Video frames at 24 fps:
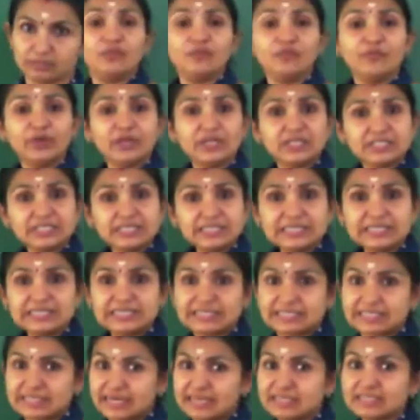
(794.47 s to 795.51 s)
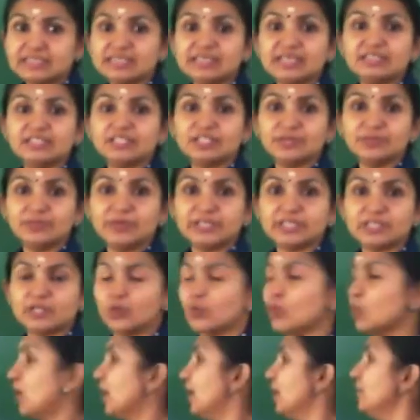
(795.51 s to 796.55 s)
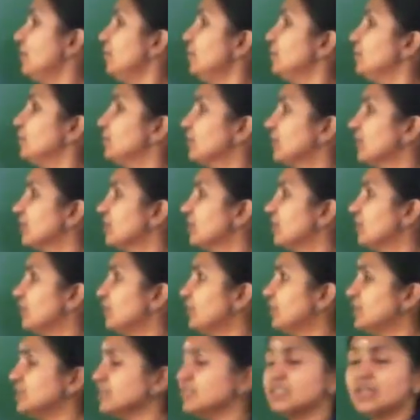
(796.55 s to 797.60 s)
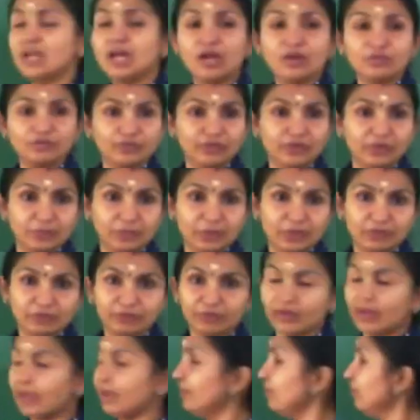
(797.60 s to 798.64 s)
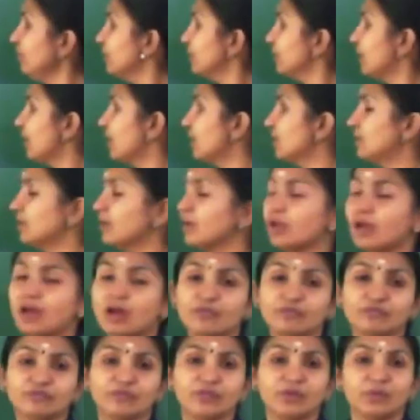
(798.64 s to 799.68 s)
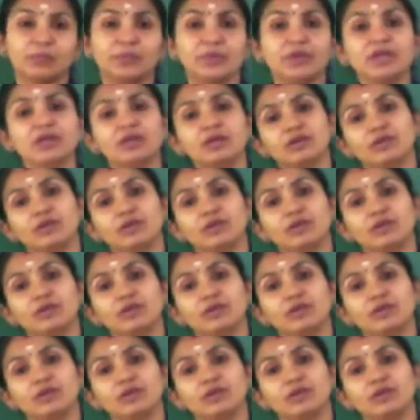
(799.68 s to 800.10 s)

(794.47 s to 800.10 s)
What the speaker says: If it is a 10 centimeter one, the first half will be 5, the another half will be